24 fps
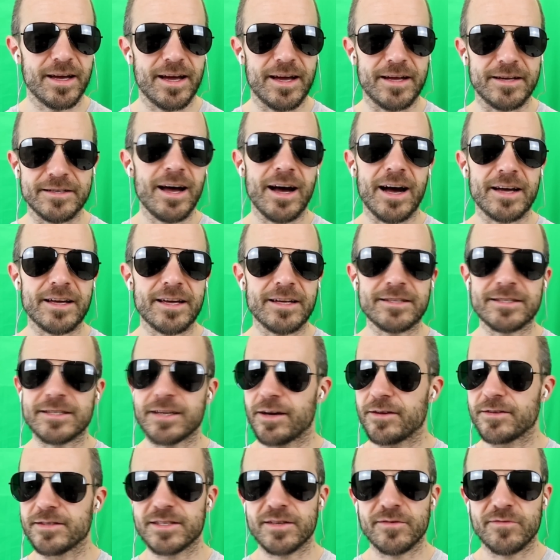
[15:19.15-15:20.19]
And I get
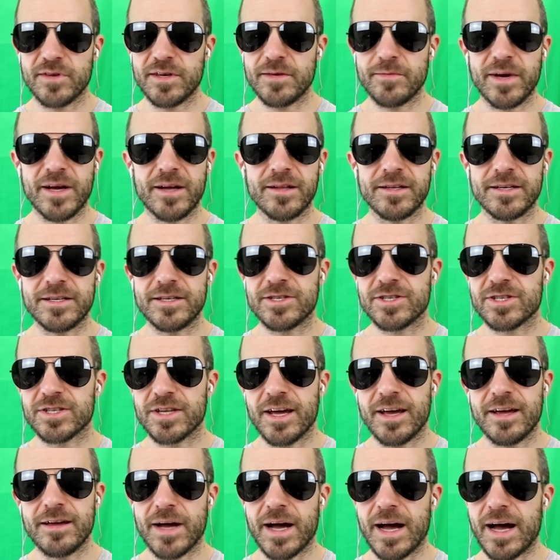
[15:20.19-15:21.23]
tons of email each
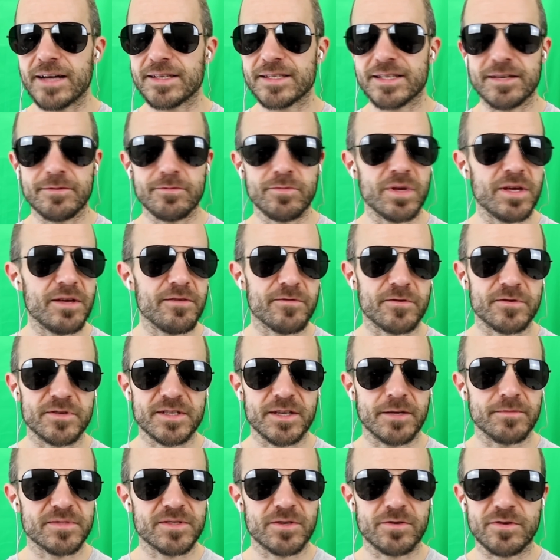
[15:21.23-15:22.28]
day asking me for
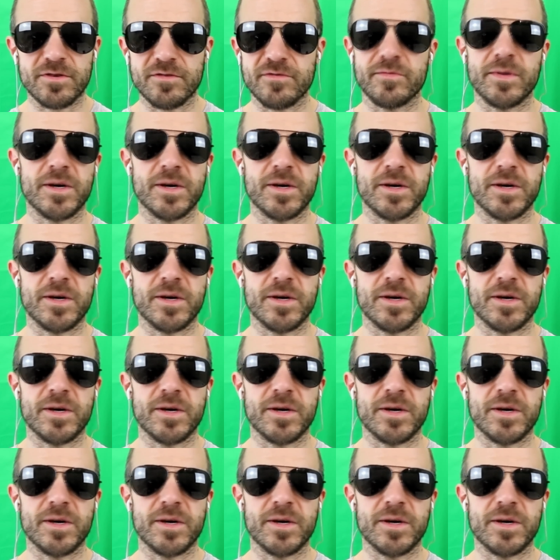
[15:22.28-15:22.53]
some sort of